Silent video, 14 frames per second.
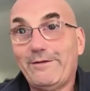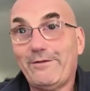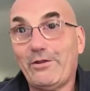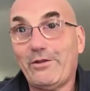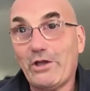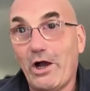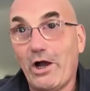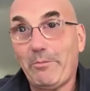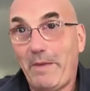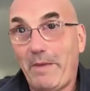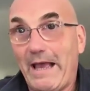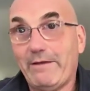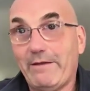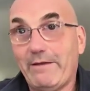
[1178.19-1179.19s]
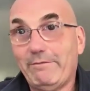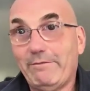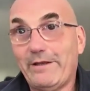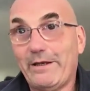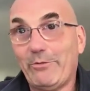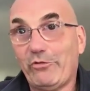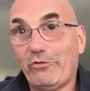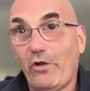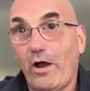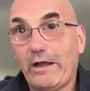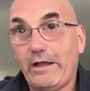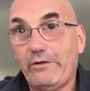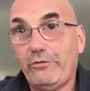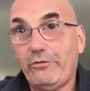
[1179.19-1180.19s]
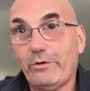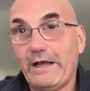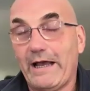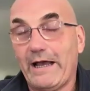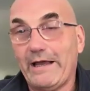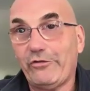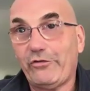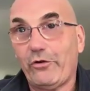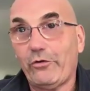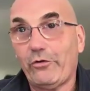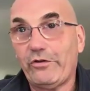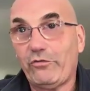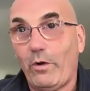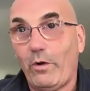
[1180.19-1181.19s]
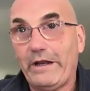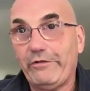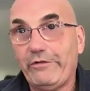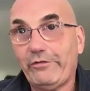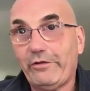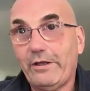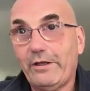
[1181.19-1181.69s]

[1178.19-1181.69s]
the young man that he was talking to, a guy in his early 20s.